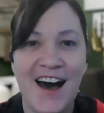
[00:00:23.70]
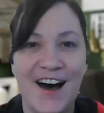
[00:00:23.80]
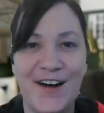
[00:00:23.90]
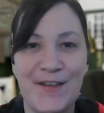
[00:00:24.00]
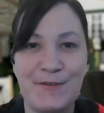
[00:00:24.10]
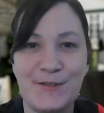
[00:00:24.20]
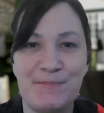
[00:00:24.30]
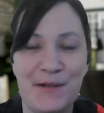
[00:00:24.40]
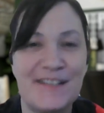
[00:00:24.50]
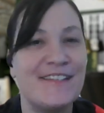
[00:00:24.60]
That was
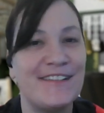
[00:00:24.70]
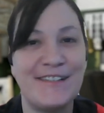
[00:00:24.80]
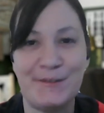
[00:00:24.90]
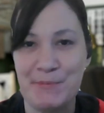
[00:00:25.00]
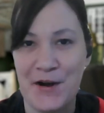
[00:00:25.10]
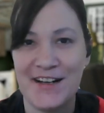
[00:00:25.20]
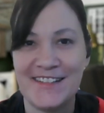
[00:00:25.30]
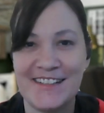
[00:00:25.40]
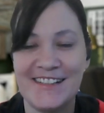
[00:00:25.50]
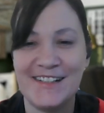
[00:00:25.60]
pleasantly
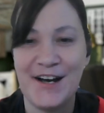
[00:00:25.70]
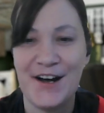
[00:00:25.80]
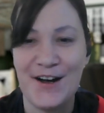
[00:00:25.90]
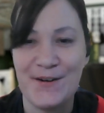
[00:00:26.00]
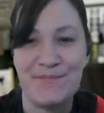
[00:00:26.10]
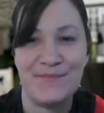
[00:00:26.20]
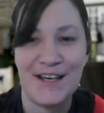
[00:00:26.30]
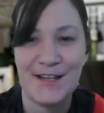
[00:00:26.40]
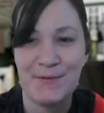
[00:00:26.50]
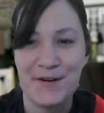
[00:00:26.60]
surprising
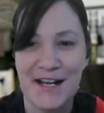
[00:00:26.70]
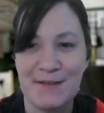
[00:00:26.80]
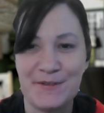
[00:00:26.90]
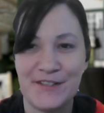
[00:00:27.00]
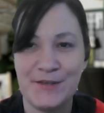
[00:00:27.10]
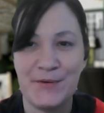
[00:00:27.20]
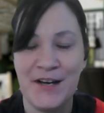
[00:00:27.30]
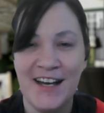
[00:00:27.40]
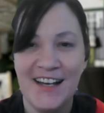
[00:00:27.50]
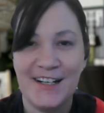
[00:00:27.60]
that they weren't able to
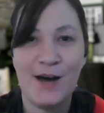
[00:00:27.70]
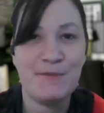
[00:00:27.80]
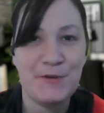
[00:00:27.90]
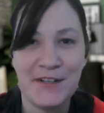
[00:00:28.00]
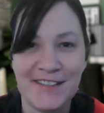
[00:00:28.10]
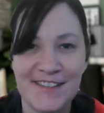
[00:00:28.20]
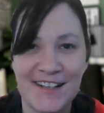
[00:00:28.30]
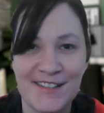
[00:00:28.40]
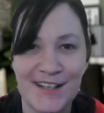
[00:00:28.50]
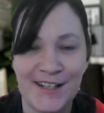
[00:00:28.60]
come to a
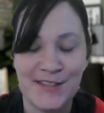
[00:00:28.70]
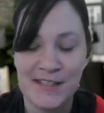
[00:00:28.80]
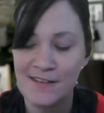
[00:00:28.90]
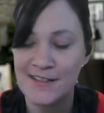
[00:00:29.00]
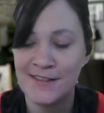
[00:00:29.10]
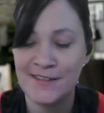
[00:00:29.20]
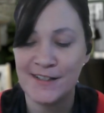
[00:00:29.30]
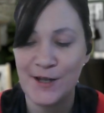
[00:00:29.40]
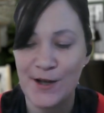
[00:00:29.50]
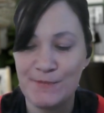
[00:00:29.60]
consensus
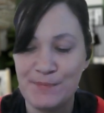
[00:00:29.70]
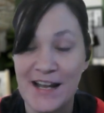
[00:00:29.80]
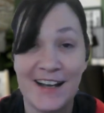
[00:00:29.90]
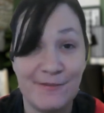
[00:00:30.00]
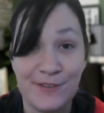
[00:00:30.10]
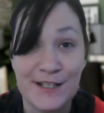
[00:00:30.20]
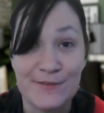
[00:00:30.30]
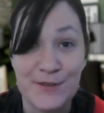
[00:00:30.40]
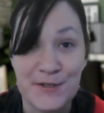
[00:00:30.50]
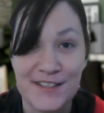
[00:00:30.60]
and ban
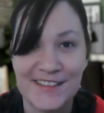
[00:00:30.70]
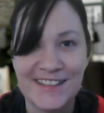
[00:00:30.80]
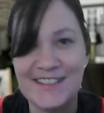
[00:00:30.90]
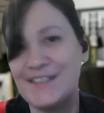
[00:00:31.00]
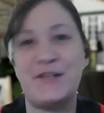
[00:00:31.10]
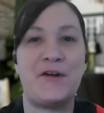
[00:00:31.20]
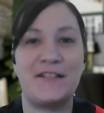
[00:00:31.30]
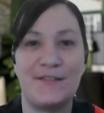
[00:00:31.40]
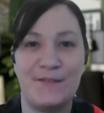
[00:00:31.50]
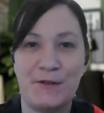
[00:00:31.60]
flavors in
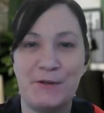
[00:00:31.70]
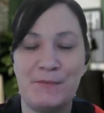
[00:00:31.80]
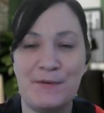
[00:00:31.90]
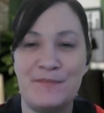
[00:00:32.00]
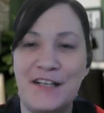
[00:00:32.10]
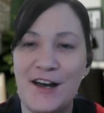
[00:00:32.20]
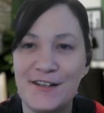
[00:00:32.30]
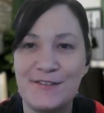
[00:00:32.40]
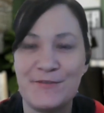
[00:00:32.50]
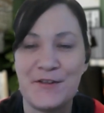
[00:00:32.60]
e-cigarettes, even though they've been
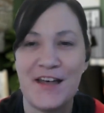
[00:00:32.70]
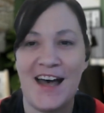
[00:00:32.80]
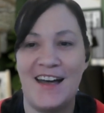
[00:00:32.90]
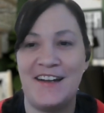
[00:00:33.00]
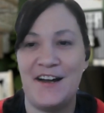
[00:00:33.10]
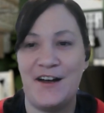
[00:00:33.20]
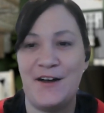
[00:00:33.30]
gunning for that.